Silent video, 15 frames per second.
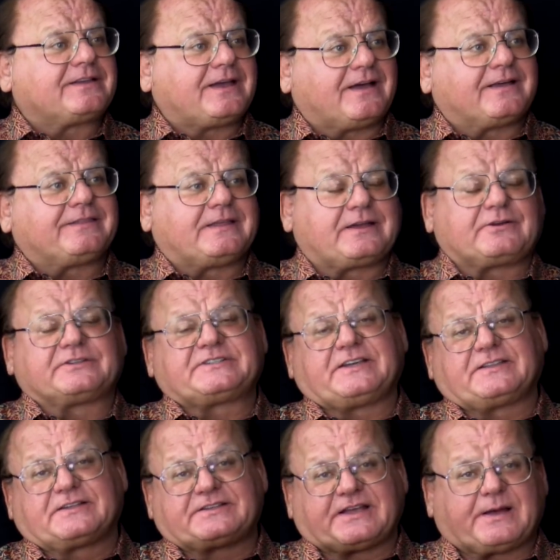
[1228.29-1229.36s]
And they could see
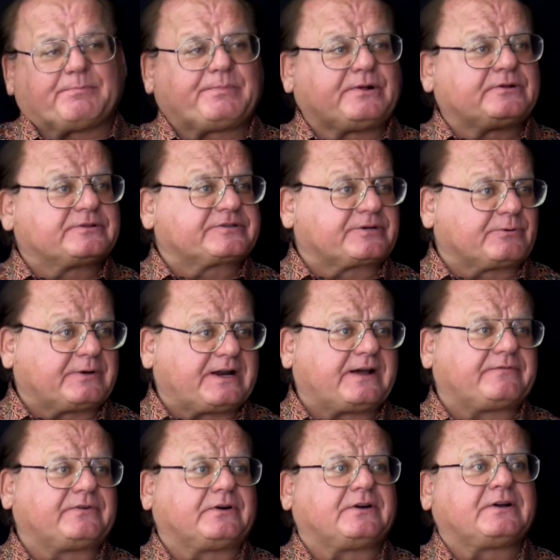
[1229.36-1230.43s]
the temples or
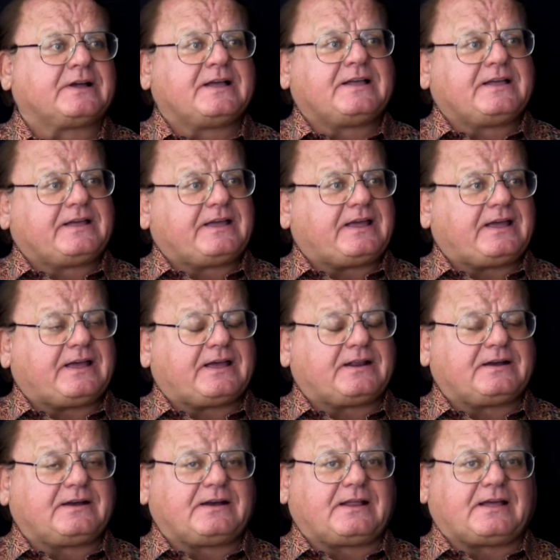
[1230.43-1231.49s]
whatever.
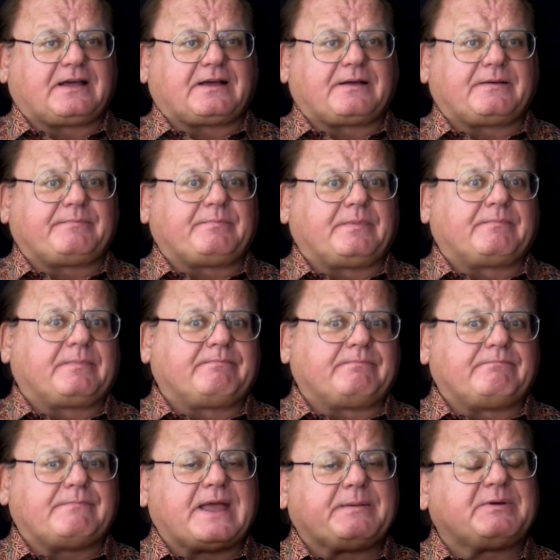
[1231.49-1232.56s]
And
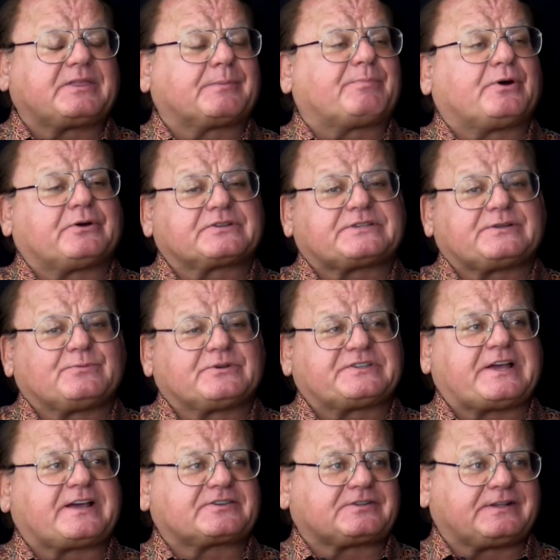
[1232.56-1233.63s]
maybe the person was
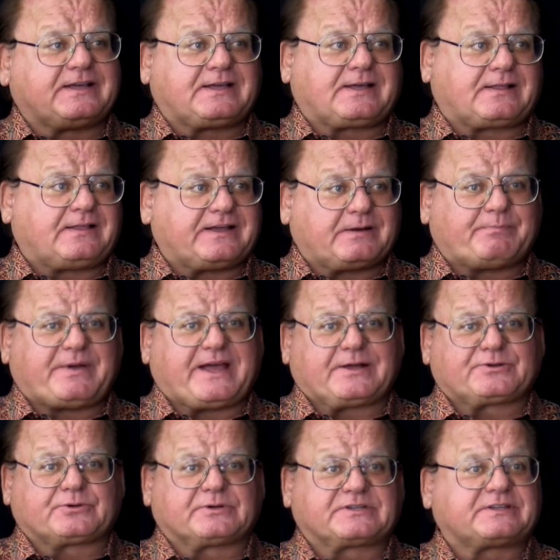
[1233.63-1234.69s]
actually
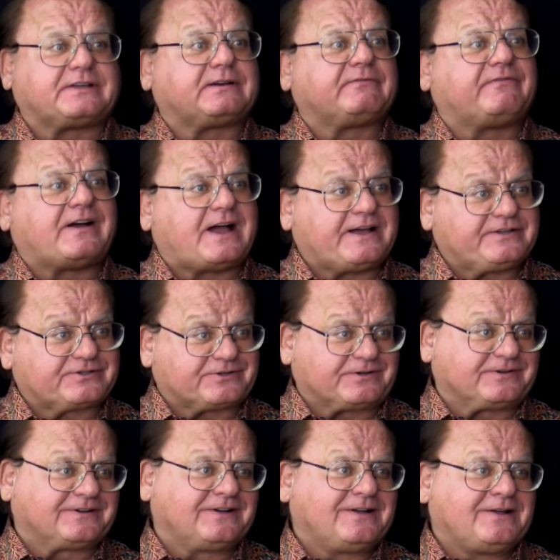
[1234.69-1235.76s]
Cleopatra's
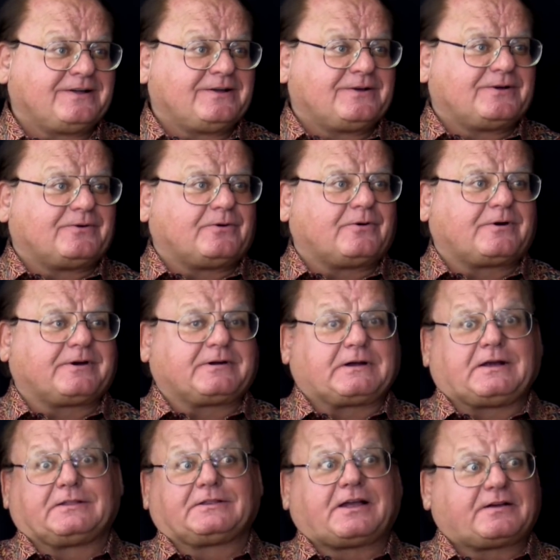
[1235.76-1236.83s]
advisor or
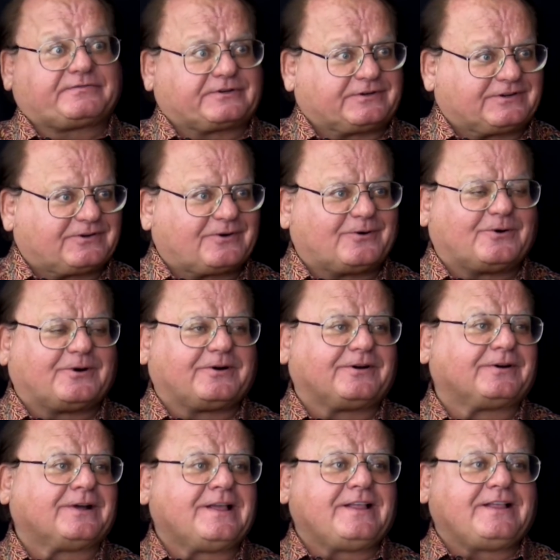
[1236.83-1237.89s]
a lover,
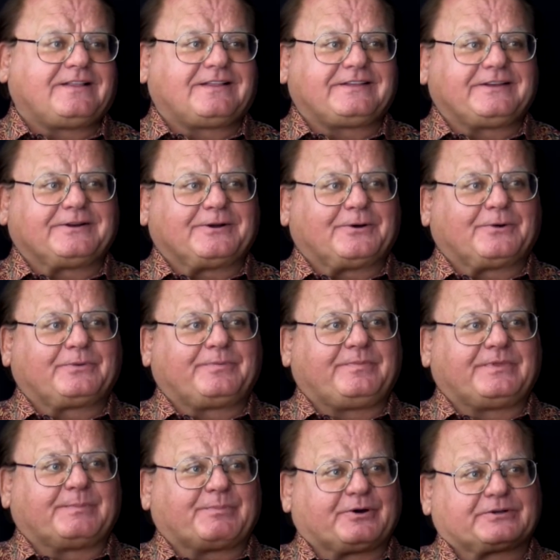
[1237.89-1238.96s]
or
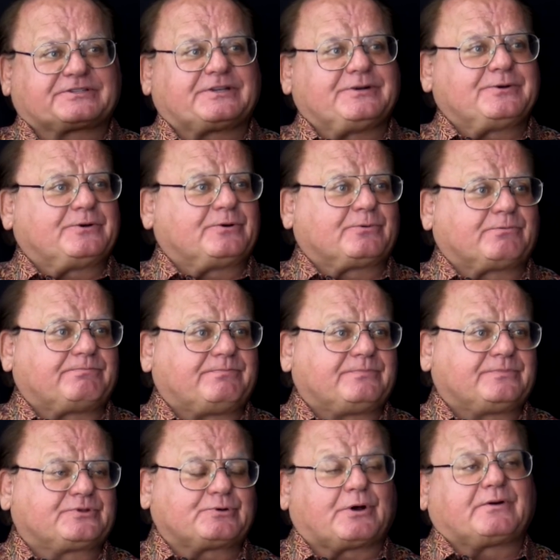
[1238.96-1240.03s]
the person who
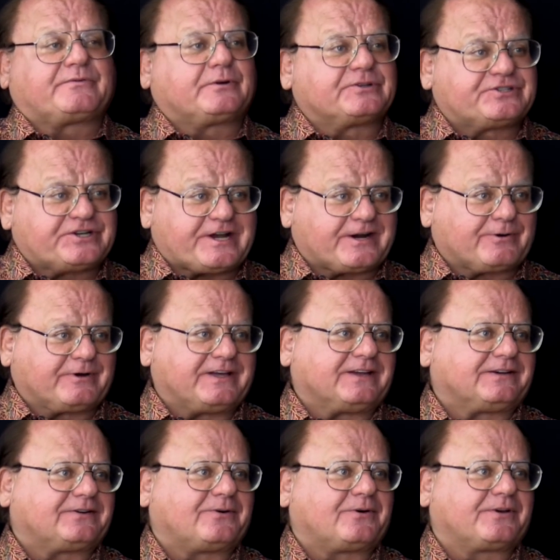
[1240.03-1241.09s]
drove her
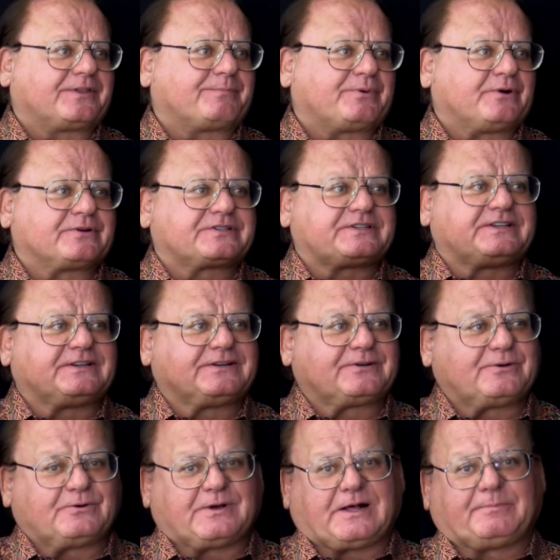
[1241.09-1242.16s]
chariot, or the person
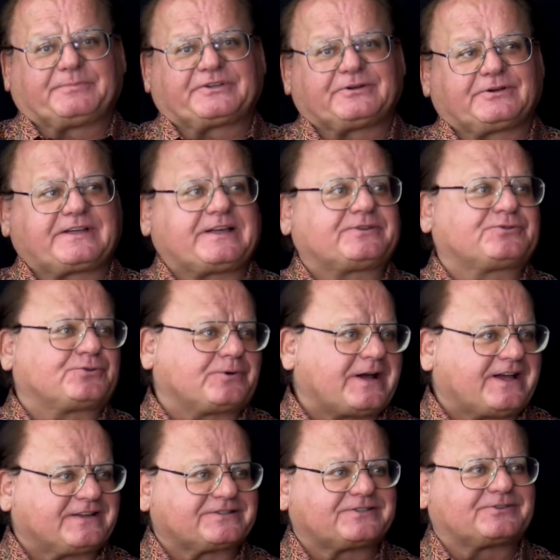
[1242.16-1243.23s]
who helped her get
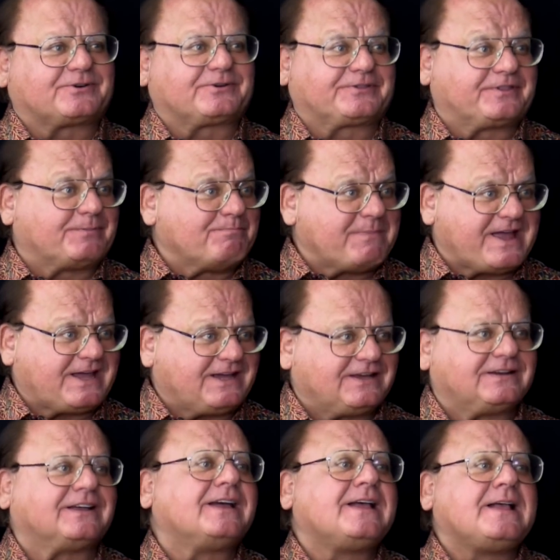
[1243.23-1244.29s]
dressed, or the
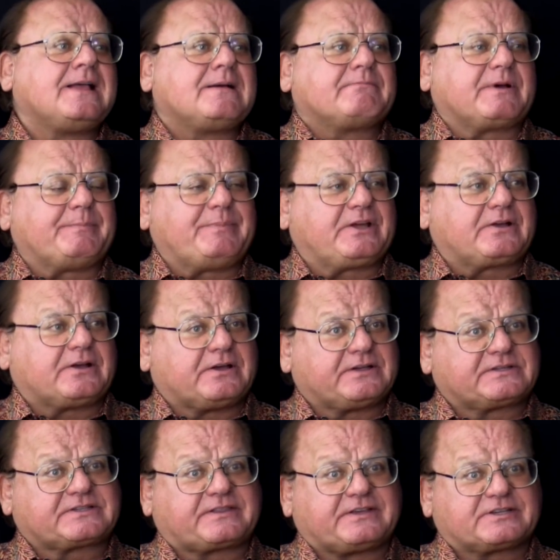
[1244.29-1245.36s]
maid. But
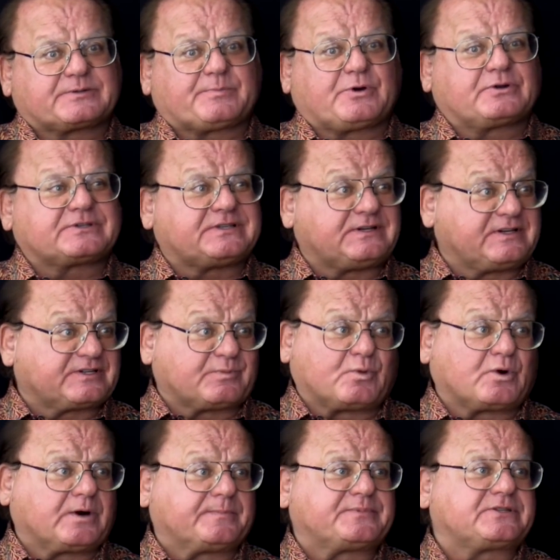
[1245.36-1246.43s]
because this person is
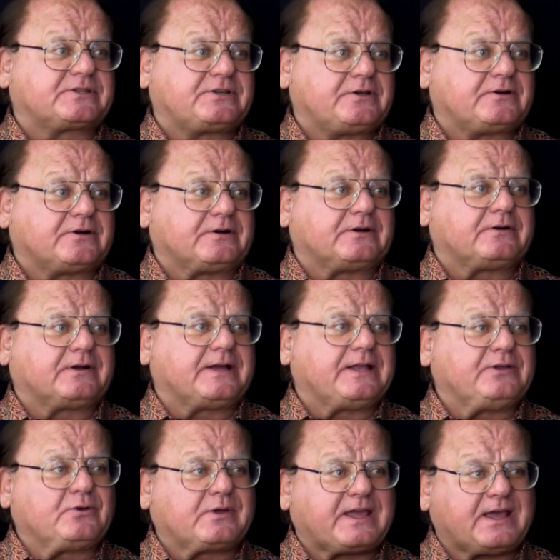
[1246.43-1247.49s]
more obscure
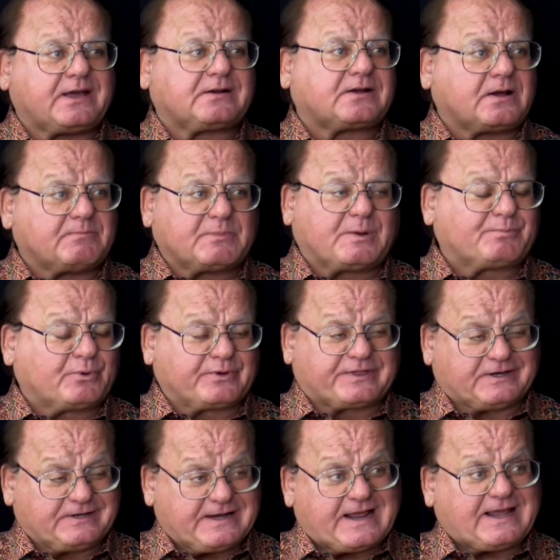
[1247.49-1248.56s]
and you can't come up
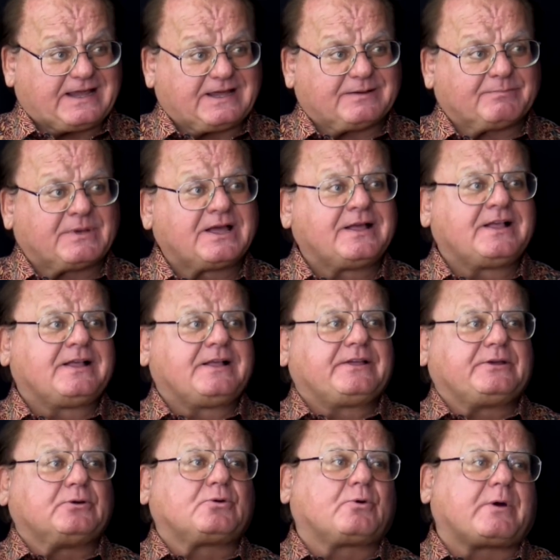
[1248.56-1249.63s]
with a name,
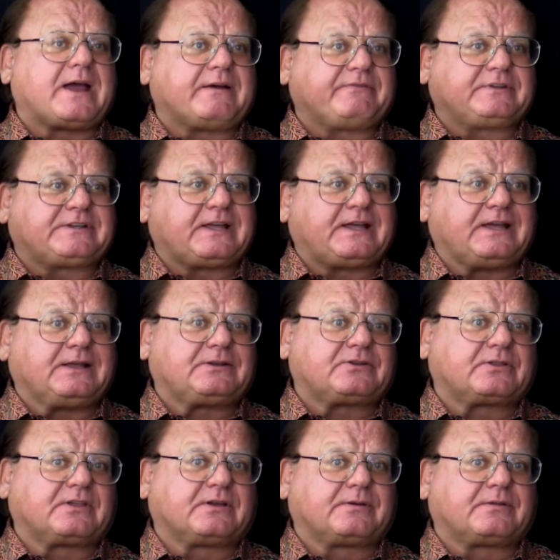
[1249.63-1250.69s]
you gravitate to
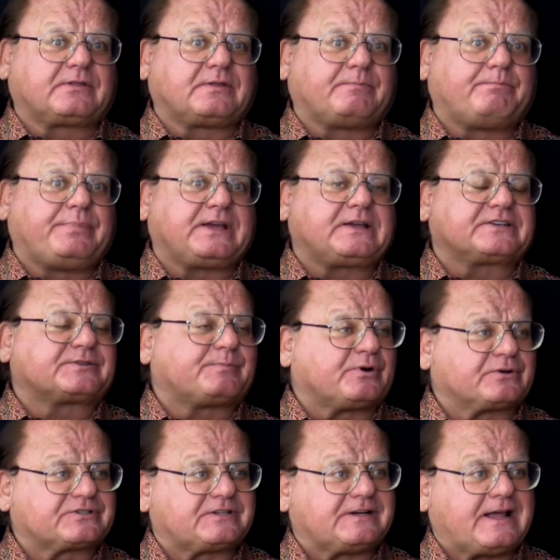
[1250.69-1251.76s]
the biggest
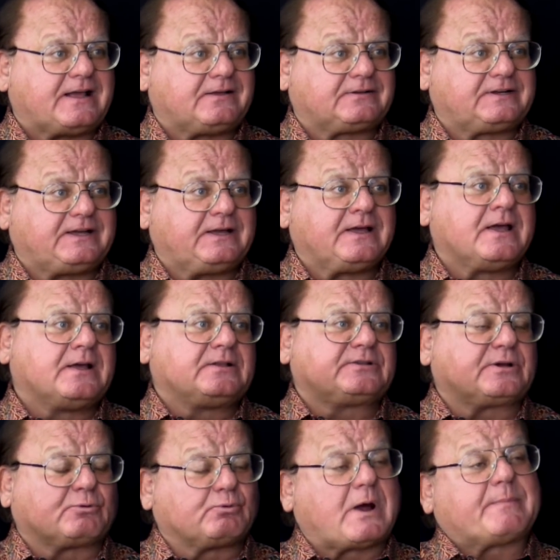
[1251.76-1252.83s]
personality
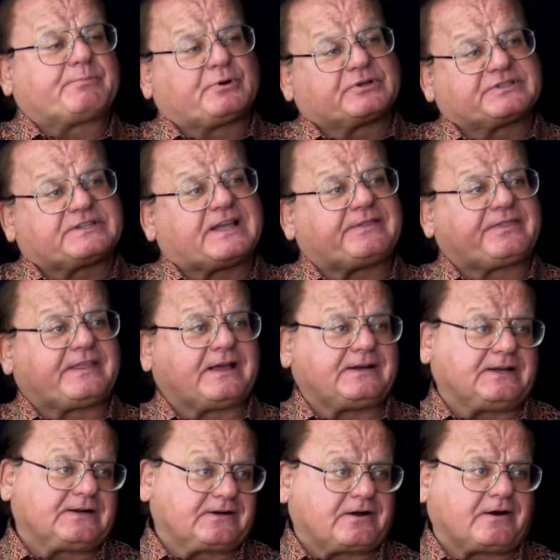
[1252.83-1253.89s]
to represent that
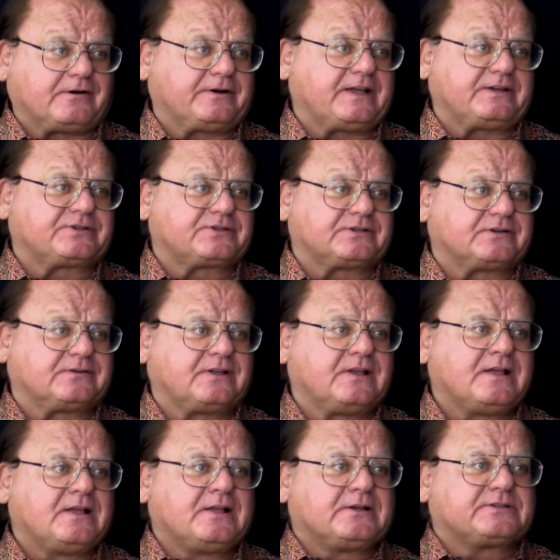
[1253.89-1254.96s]

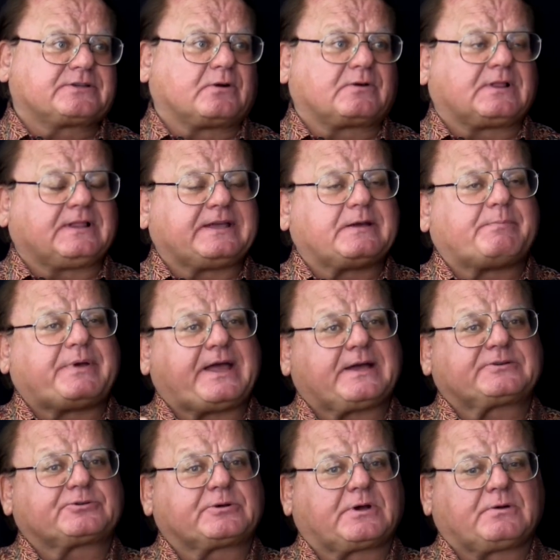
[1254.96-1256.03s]
incarnation. So
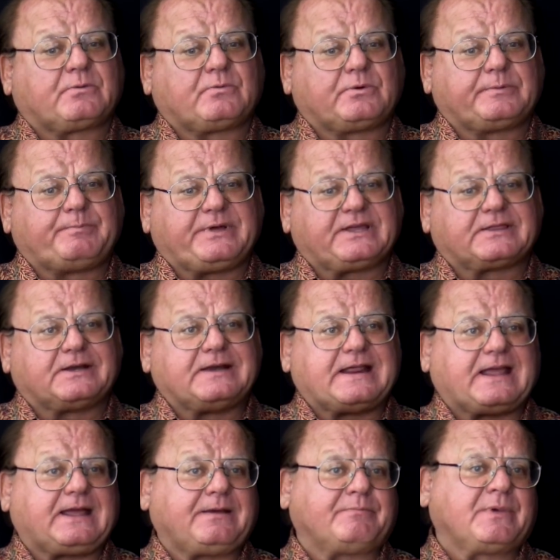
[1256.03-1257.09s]
Cleopatra would be the
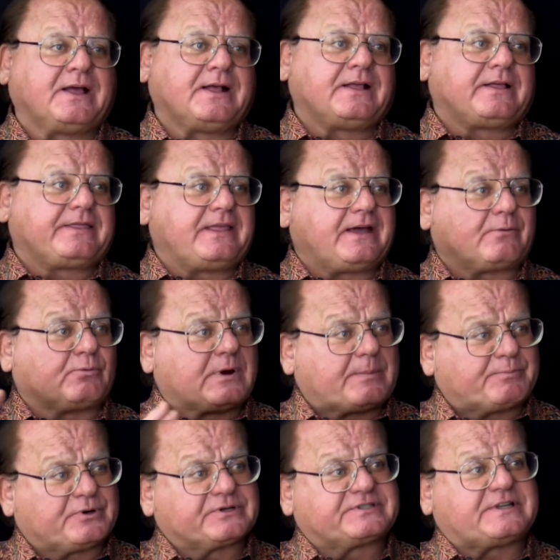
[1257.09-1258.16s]
name that
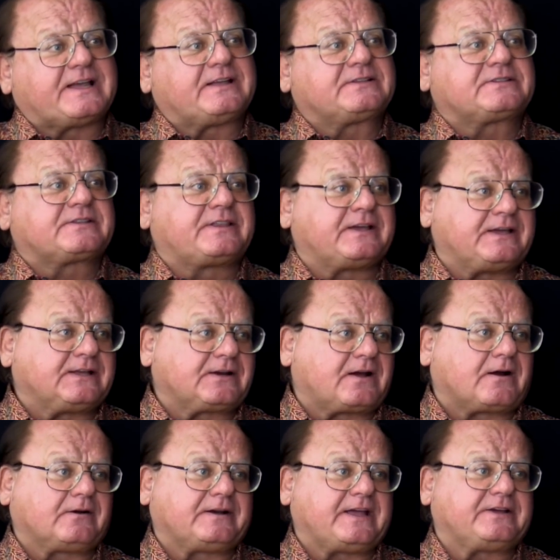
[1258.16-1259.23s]
represents the
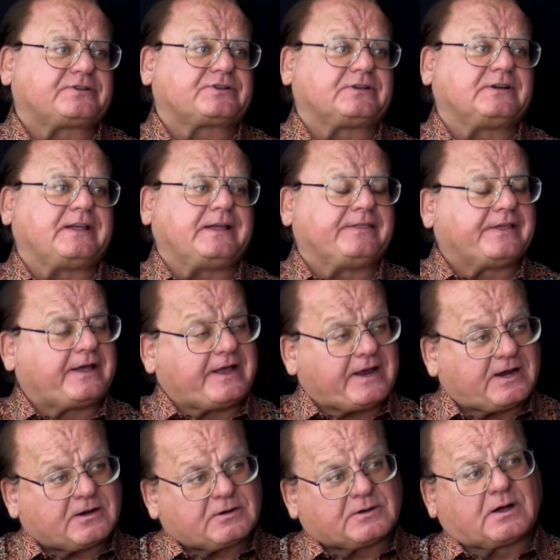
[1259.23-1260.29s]
incarnation and the
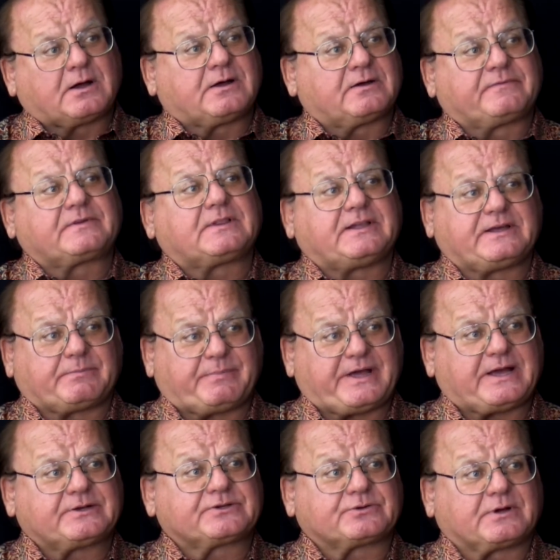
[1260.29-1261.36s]
era of
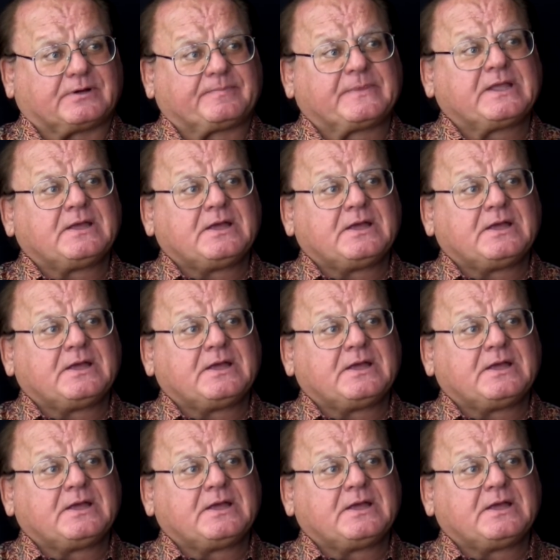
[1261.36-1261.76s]
Cleopatra.